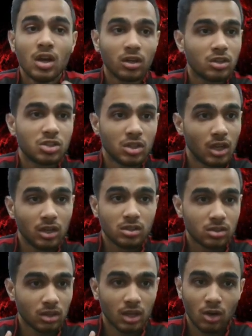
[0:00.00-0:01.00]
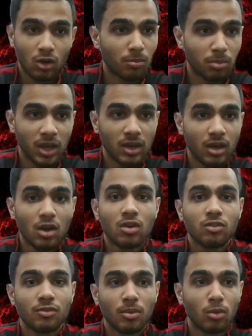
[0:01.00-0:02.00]
Christian Eriksen cannot play
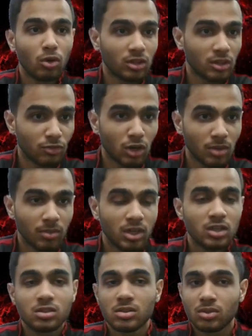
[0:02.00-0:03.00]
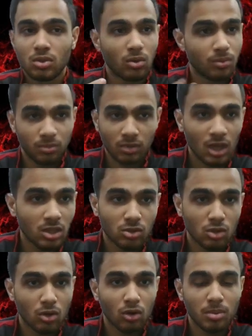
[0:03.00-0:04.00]
for more than 40 minutes, so he's
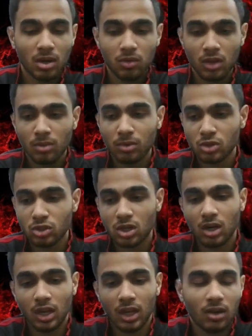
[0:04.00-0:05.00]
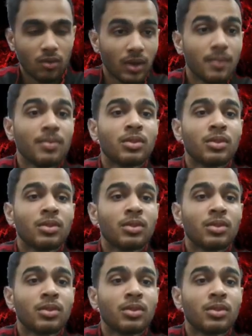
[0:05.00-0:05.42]
not going to be available to start anyway.